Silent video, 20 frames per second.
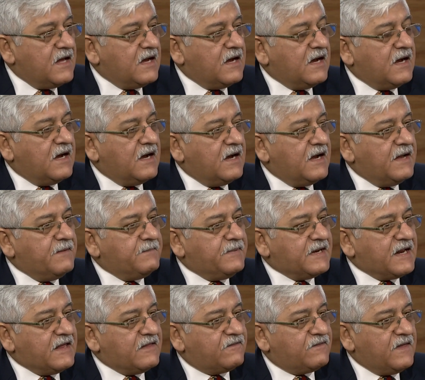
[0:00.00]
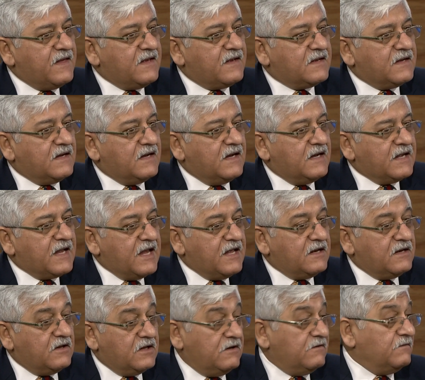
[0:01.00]
Uh, but I think, uh,
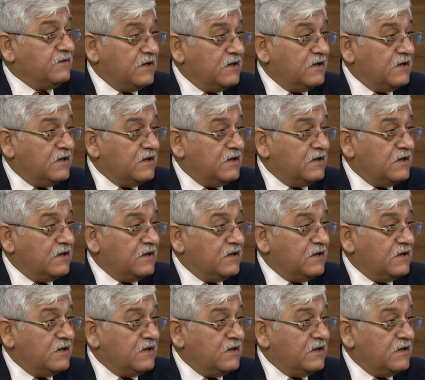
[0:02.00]
again, if,